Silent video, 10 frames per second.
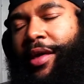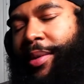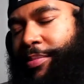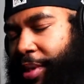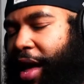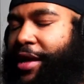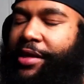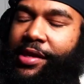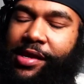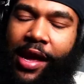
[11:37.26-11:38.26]

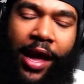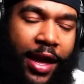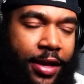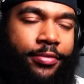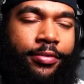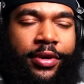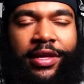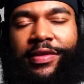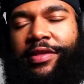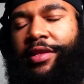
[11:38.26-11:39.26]
Blxckie, A.
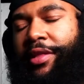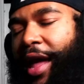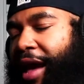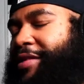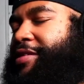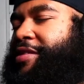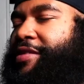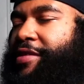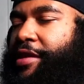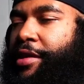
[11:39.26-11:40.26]
Reece, Nasty
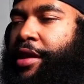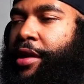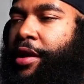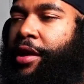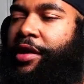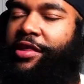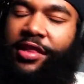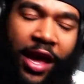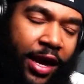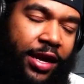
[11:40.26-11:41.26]
C,
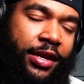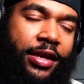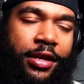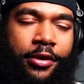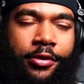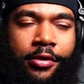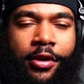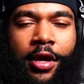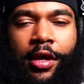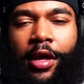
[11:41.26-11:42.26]
Shane Eagle.
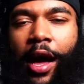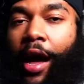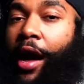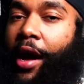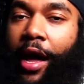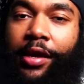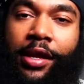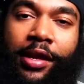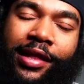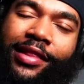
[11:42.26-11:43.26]
I,
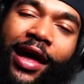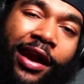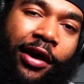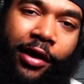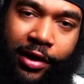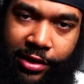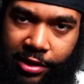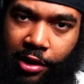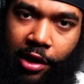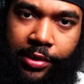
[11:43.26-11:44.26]
I, a lot of artists, you
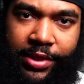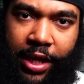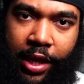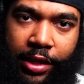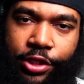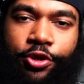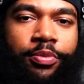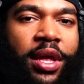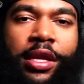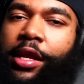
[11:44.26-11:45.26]
know what I'm saying? Too
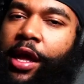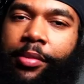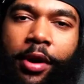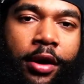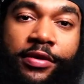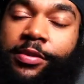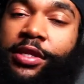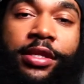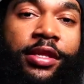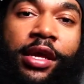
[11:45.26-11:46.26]
many damn artists. But
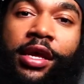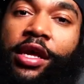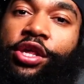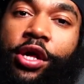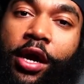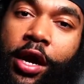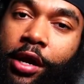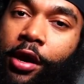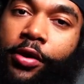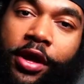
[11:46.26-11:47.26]
the thing is, y'all gotta
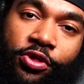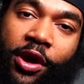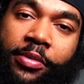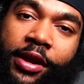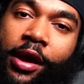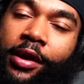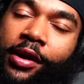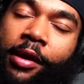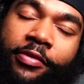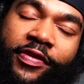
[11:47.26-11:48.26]
go ahead drop it down in the
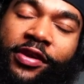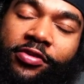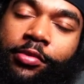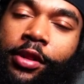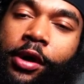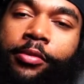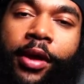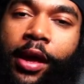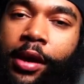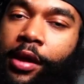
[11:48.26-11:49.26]
comment section below, man.